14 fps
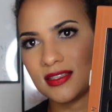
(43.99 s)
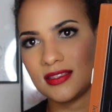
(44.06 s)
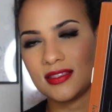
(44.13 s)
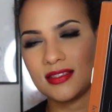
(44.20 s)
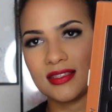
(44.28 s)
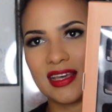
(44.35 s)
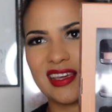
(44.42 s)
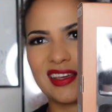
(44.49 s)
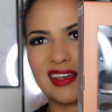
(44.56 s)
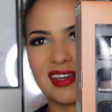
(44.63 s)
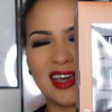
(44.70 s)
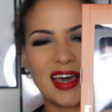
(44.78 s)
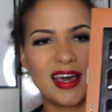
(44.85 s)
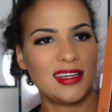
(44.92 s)
This is
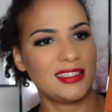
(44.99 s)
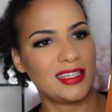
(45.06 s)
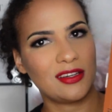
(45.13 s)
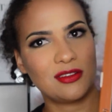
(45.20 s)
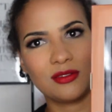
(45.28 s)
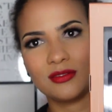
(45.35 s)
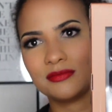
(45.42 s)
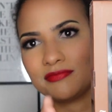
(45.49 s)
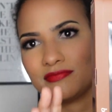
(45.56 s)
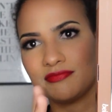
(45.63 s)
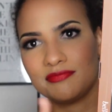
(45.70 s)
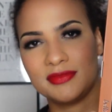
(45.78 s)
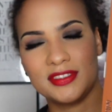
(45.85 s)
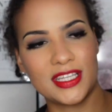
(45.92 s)
like eyeshadow
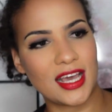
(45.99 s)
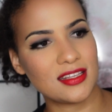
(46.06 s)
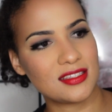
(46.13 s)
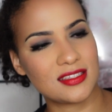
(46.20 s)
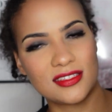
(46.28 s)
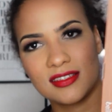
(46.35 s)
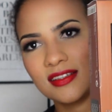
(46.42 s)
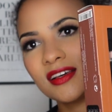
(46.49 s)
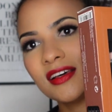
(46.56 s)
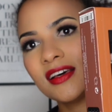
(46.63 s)
dust.